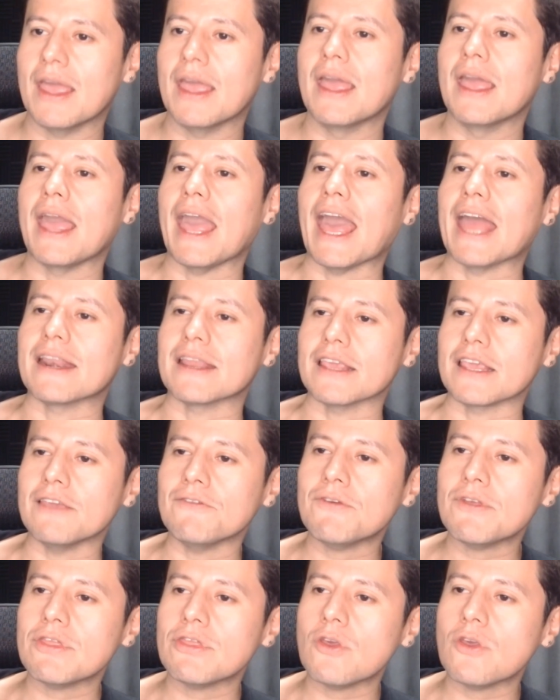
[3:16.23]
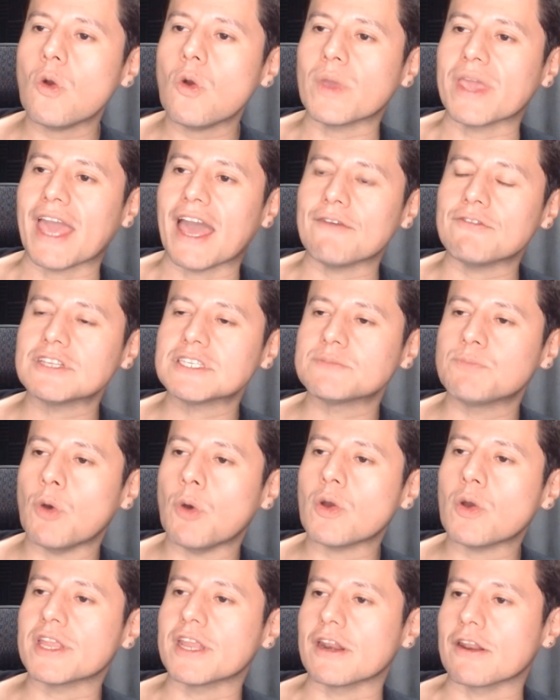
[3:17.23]
And even though we haven't
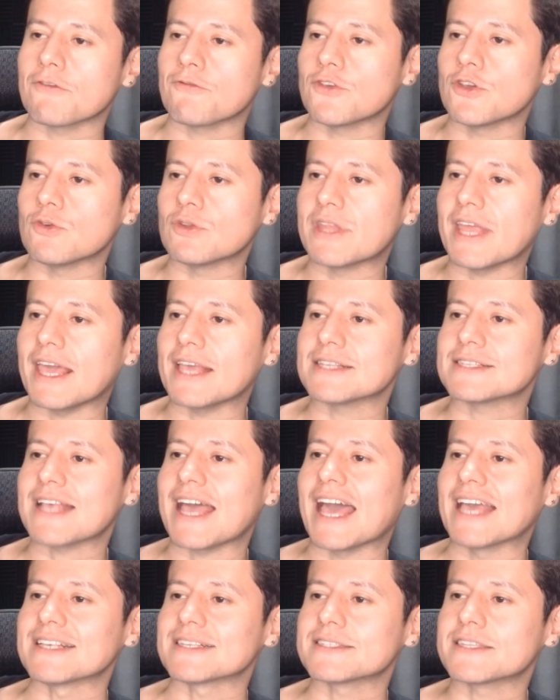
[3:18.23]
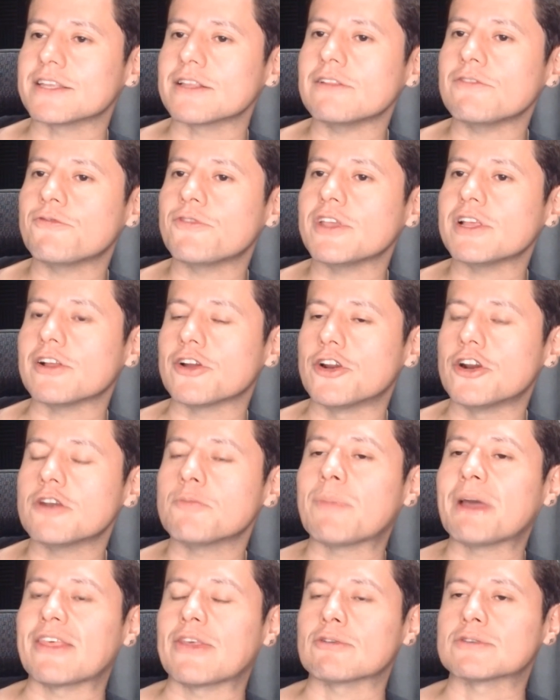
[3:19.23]
spoken in a few days, I still feel hurt
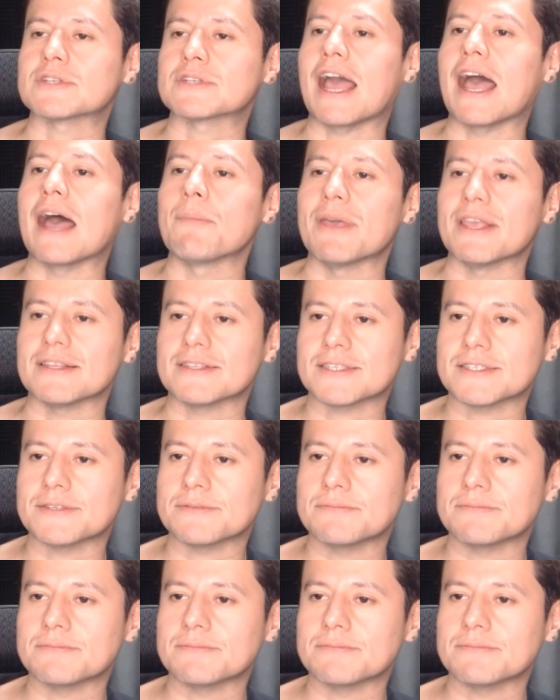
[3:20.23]
by those comments.